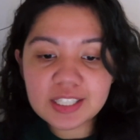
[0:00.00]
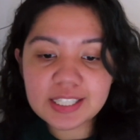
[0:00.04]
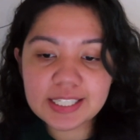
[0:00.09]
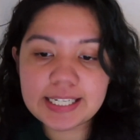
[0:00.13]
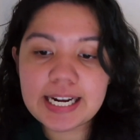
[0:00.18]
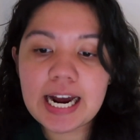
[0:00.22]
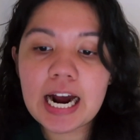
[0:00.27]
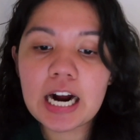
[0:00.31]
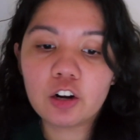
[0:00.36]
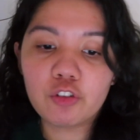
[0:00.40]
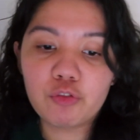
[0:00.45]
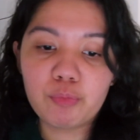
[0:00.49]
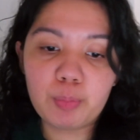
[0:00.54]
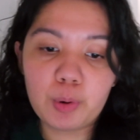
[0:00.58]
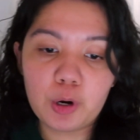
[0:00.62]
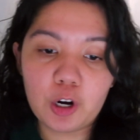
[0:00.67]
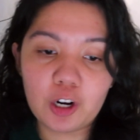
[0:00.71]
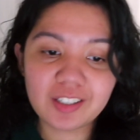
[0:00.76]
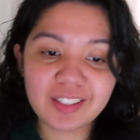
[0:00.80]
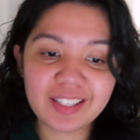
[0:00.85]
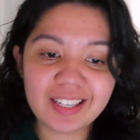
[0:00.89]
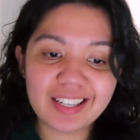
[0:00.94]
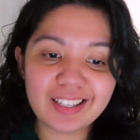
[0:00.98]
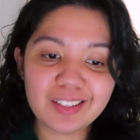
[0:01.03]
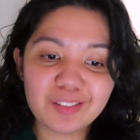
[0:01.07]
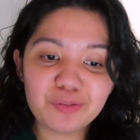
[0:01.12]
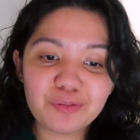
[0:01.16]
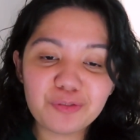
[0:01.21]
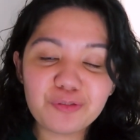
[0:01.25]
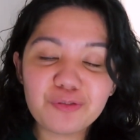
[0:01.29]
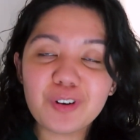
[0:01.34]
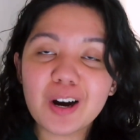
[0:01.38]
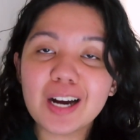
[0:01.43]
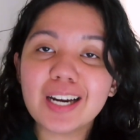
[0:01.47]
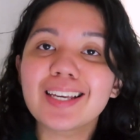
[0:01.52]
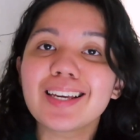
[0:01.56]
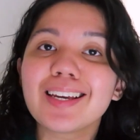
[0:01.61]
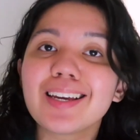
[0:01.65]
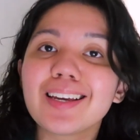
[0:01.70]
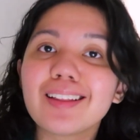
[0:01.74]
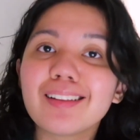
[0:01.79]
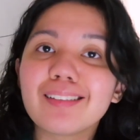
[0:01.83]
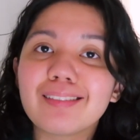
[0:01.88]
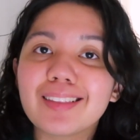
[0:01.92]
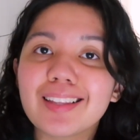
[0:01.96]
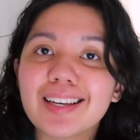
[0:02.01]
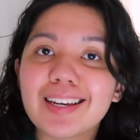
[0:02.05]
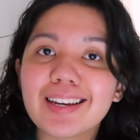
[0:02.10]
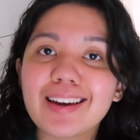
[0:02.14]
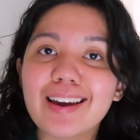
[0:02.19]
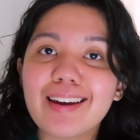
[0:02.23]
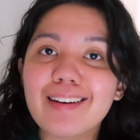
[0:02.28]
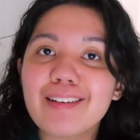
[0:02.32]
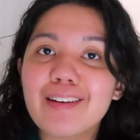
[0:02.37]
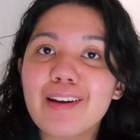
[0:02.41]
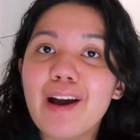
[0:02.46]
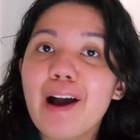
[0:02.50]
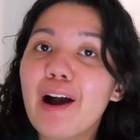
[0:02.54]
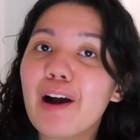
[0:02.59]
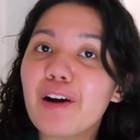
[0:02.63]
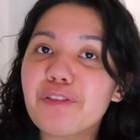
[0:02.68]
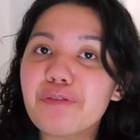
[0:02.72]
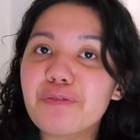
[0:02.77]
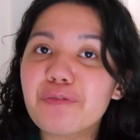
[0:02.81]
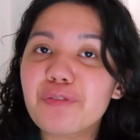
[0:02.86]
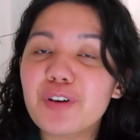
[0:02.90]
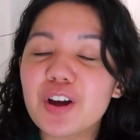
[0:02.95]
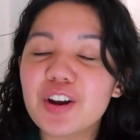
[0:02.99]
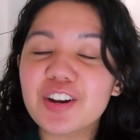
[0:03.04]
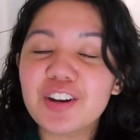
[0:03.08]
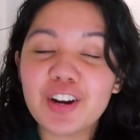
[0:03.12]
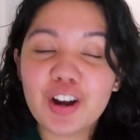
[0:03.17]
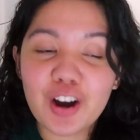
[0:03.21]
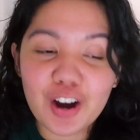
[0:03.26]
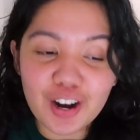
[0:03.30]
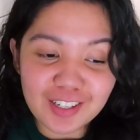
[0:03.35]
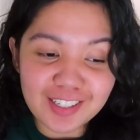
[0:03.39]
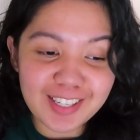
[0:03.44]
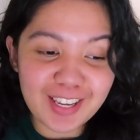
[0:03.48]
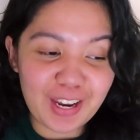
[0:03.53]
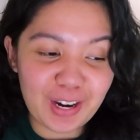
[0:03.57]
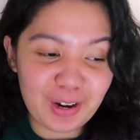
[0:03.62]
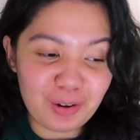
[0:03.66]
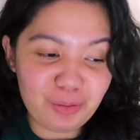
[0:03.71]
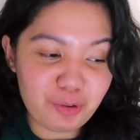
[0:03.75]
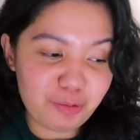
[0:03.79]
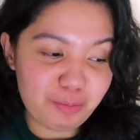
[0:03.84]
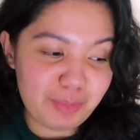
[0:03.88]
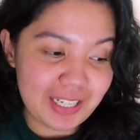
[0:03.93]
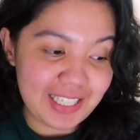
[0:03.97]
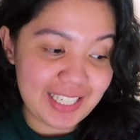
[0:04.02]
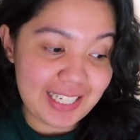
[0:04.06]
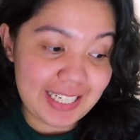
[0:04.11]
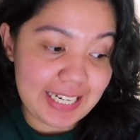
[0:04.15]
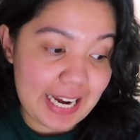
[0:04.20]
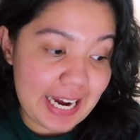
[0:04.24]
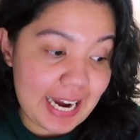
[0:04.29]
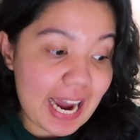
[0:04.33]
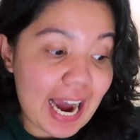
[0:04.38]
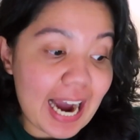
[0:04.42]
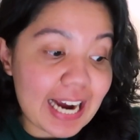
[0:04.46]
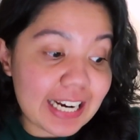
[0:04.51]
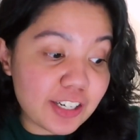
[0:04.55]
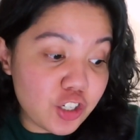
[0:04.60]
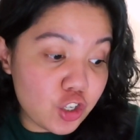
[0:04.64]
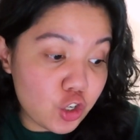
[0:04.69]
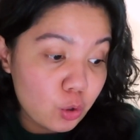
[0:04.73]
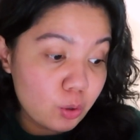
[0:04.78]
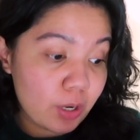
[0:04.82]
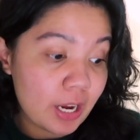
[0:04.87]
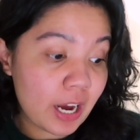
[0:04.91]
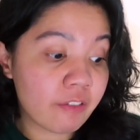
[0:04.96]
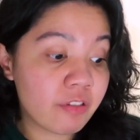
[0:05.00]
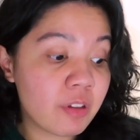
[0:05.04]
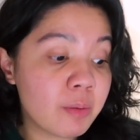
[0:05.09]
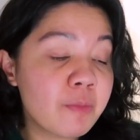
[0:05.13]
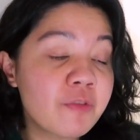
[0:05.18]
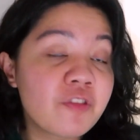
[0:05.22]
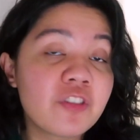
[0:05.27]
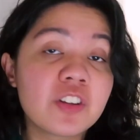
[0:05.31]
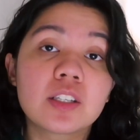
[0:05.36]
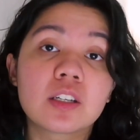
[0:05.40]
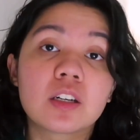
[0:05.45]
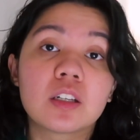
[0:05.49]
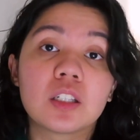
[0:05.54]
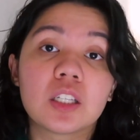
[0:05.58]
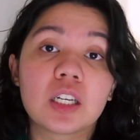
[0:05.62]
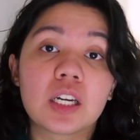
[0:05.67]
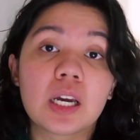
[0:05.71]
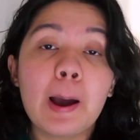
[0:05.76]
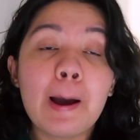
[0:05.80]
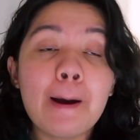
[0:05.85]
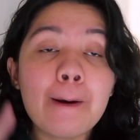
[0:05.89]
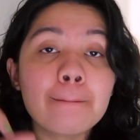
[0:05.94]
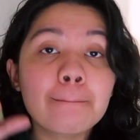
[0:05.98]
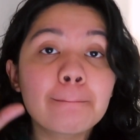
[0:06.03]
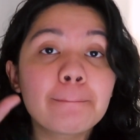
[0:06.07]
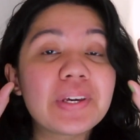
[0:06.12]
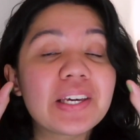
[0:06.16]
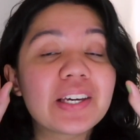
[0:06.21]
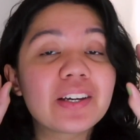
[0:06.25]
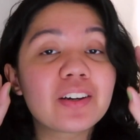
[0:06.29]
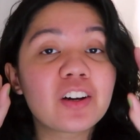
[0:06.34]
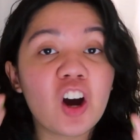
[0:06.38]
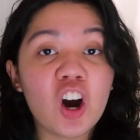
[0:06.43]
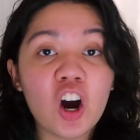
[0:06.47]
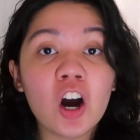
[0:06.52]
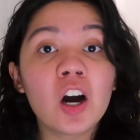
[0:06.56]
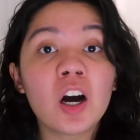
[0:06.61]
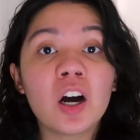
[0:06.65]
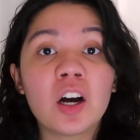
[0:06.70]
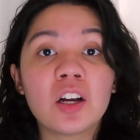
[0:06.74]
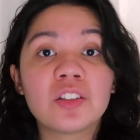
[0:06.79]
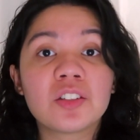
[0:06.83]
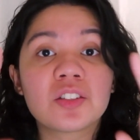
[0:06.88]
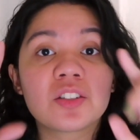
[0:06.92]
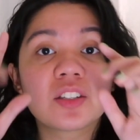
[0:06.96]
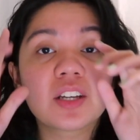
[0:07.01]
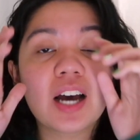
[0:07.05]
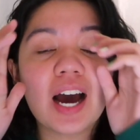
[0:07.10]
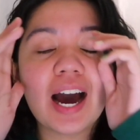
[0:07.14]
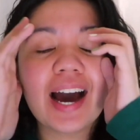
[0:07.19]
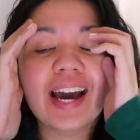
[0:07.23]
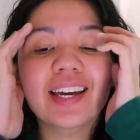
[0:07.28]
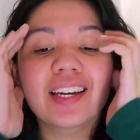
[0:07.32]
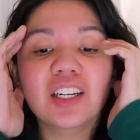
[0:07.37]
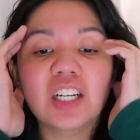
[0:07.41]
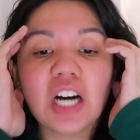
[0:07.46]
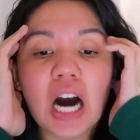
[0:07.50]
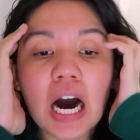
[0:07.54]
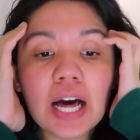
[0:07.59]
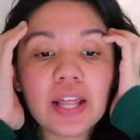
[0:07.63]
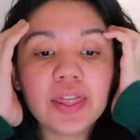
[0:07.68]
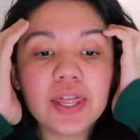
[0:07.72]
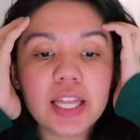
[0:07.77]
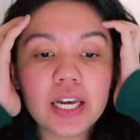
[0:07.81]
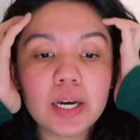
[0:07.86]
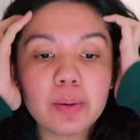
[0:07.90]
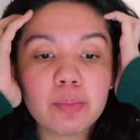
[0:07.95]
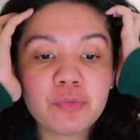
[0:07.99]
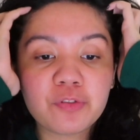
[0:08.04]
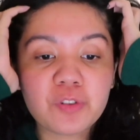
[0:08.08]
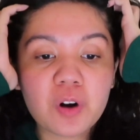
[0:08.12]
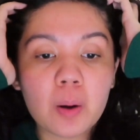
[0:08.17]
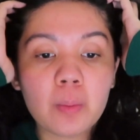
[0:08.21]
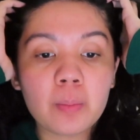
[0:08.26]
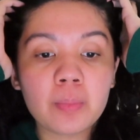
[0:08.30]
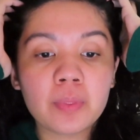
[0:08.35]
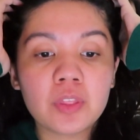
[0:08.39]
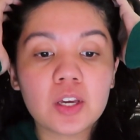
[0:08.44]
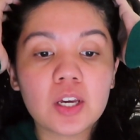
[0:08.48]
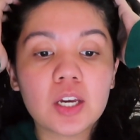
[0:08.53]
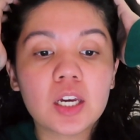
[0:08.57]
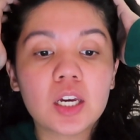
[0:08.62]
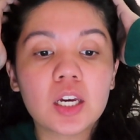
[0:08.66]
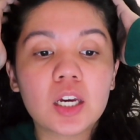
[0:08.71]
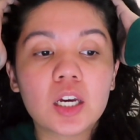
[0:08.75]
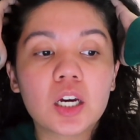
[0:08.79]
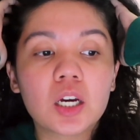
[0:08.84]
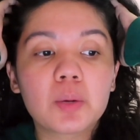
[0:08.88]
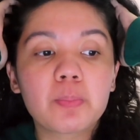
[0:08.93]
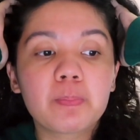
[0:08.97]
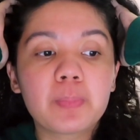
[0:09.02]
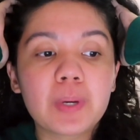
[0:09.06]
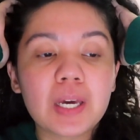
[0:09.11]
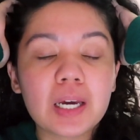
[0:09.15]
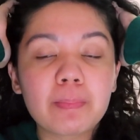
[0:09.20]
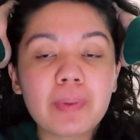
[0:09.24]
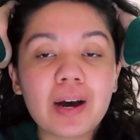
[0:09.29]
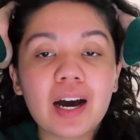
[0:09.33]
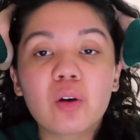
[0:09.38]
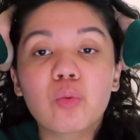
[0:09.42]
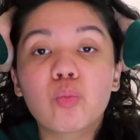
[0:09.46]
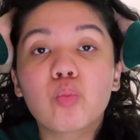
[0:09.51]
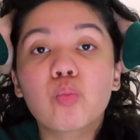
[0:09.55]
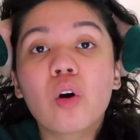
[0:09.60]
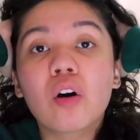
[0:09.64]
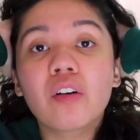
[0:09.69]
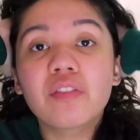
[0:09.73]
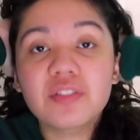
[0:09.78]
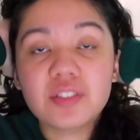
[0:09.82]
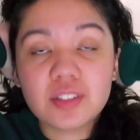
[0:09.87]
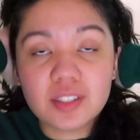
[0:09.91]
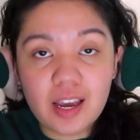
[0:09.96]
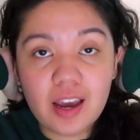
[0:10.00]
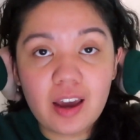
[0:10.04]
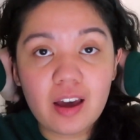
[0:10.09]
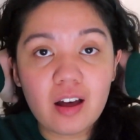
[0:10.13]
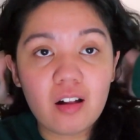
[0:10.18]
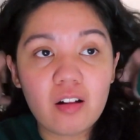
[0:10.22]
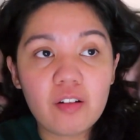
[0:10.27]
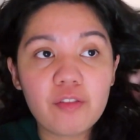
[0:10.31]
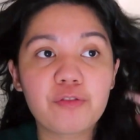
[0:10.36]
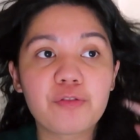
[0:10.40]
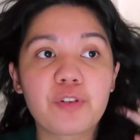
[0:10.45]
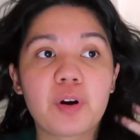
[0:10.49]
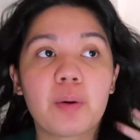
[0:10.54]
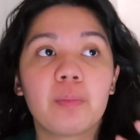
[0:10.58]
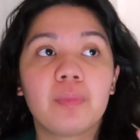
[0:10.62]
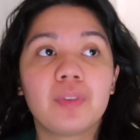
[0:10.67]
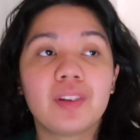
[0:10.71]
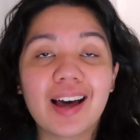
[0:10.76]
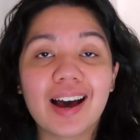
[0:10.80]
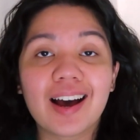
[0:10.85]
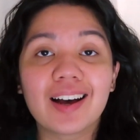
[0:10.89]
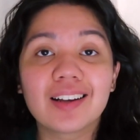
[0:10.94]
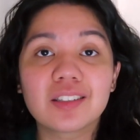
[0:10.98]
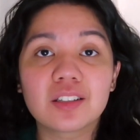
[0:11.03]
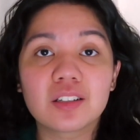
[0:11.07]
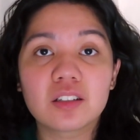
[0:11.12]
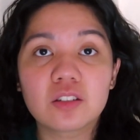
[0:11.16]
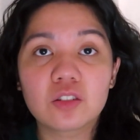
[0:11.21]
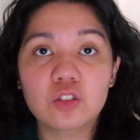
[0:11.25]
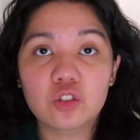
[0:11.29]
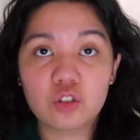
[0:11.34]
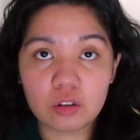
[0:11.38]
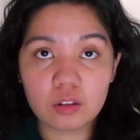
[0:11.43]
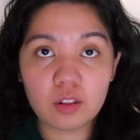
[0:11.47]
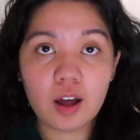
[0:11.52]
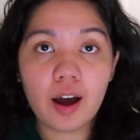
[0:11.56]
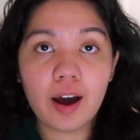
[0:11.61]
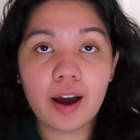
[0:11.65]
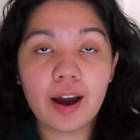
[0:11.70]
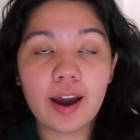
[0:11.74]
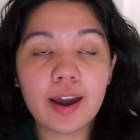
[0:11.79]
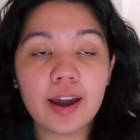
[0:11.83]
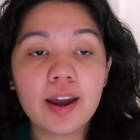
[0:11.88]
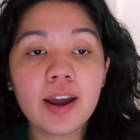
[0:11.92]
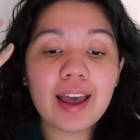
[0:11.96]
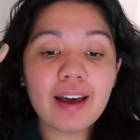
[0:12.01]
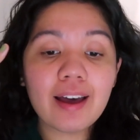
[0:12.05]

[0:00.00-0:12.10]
stack of books is, funnily enough, not here with me today. I don't have them physically because I got them from the Big Bad Wolf sale from last July.